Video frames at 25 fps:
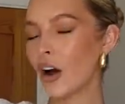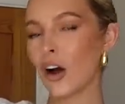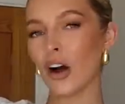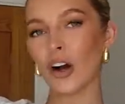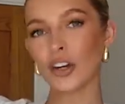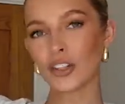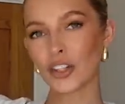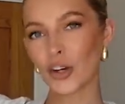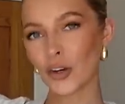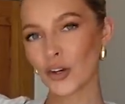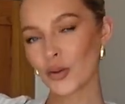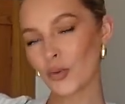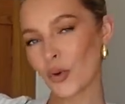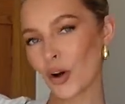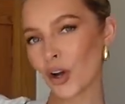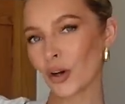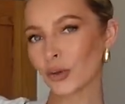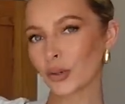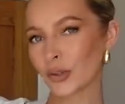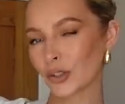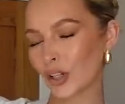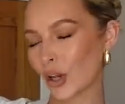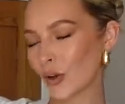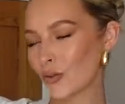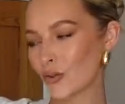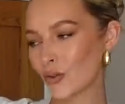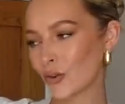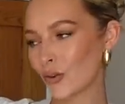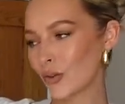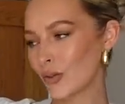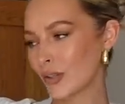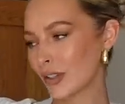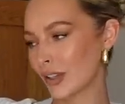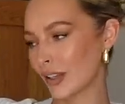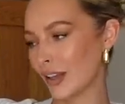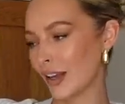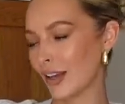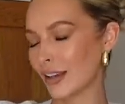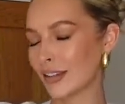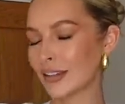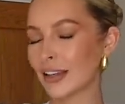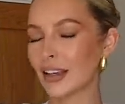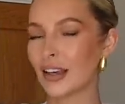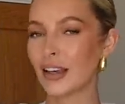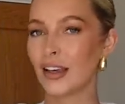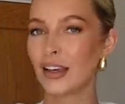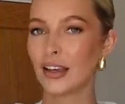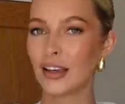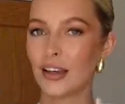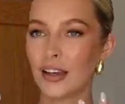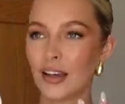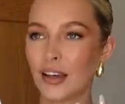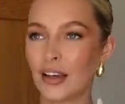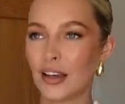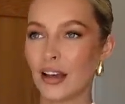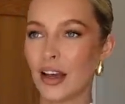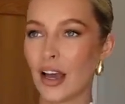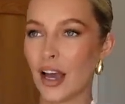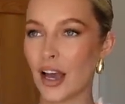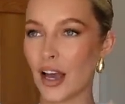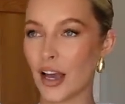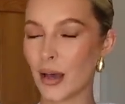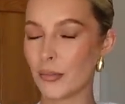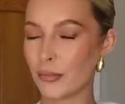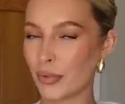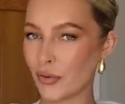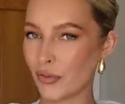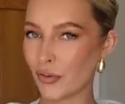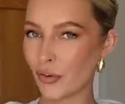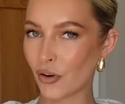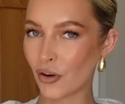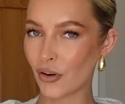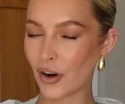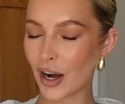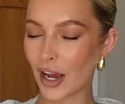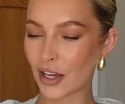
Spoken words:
I don't know why I was so drawn to this. Before